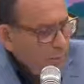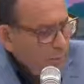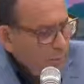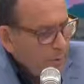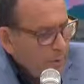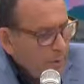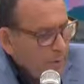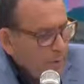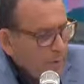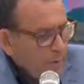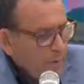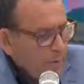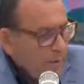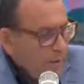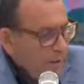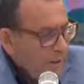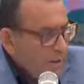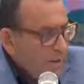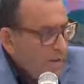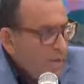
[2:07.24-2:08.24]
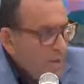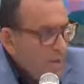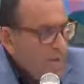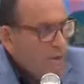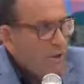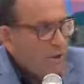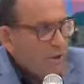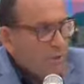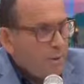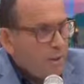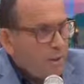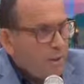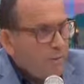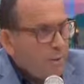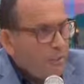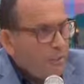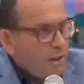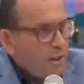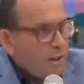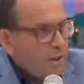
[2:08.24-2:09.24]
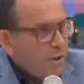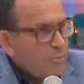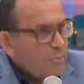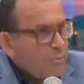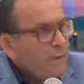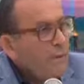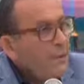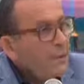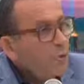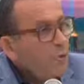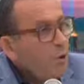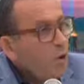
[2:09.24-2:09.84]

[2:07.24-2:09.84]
people's preconceptions about their past completely